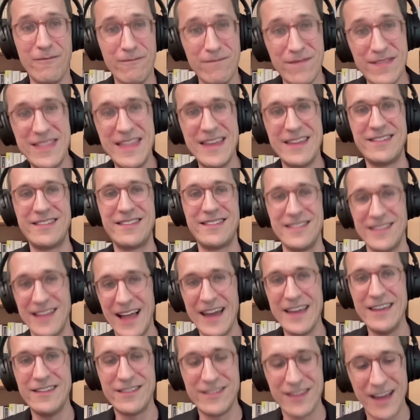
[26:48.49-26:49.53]
this
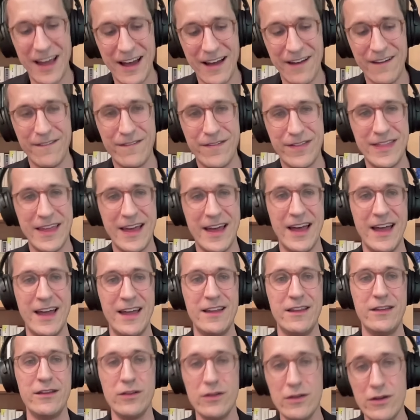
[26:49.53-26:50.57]
slice of
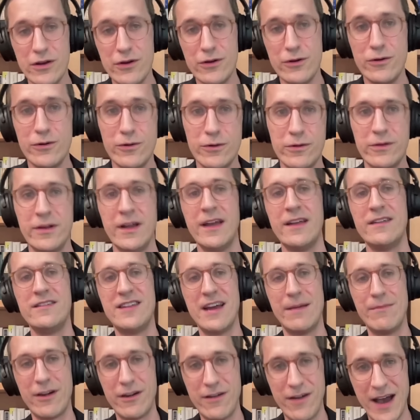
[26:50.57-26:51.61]
the new
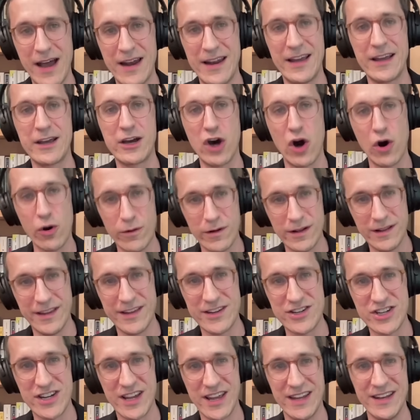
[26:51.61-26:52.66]
Democratic
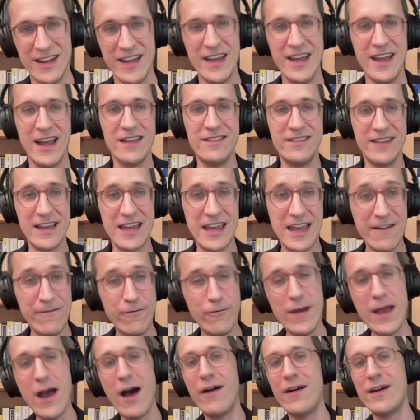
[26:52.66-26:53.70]
coalition and saying, if
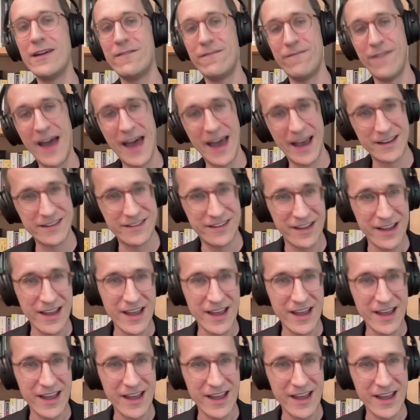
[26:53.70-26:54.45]
we are in fact